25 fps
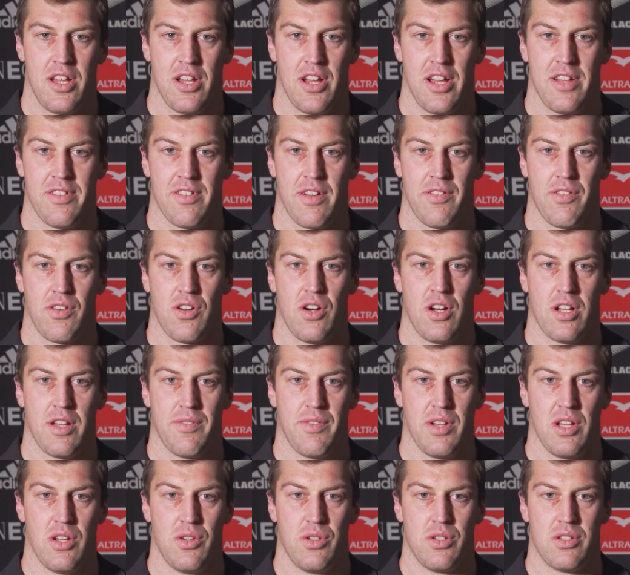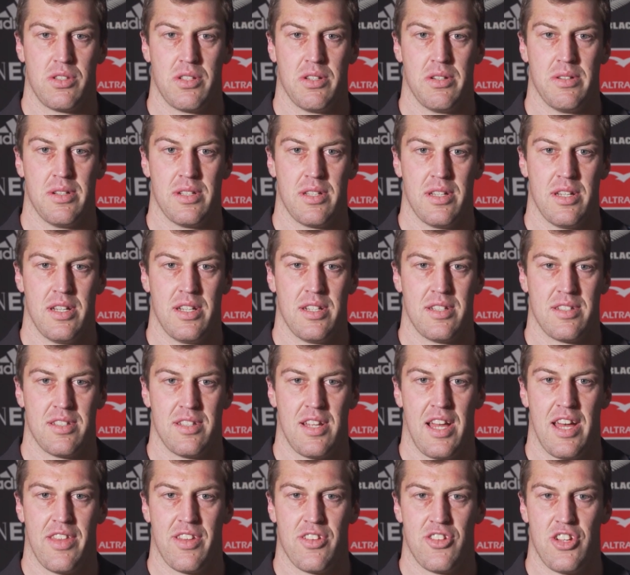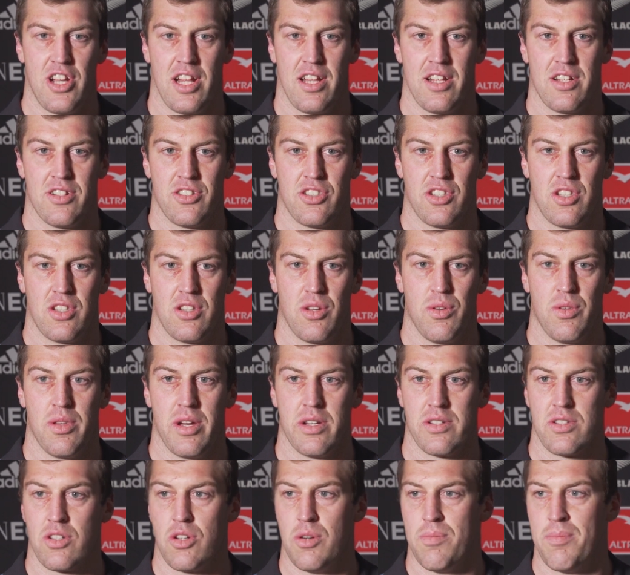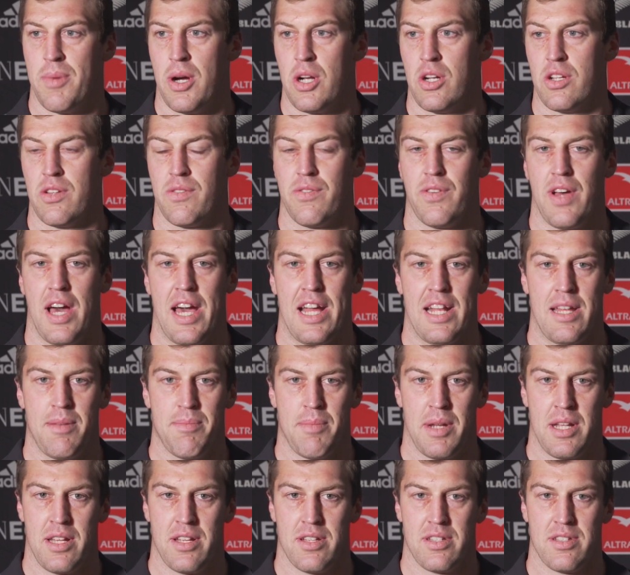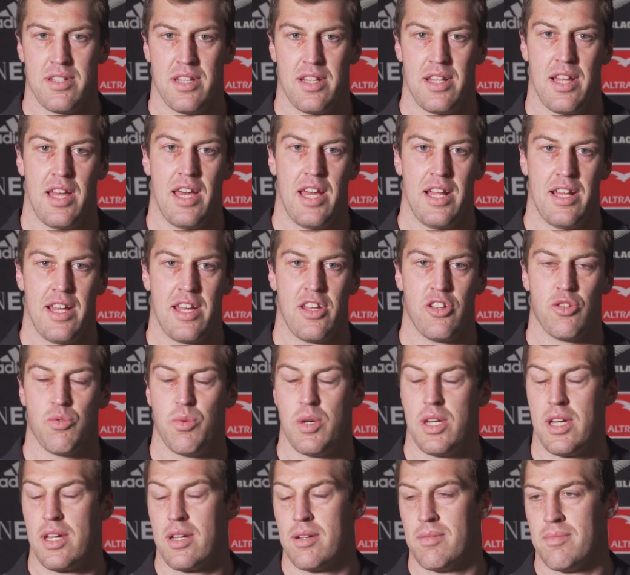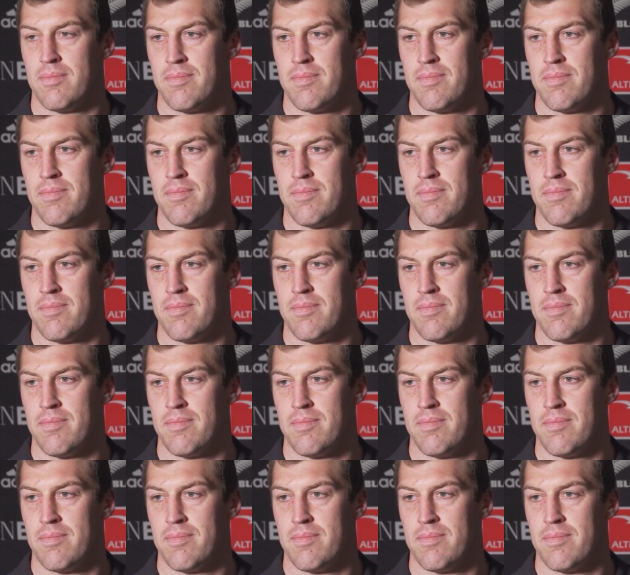as I've kind of alluded to, it's now the challenge to do those good moments for 80 minutes in each week.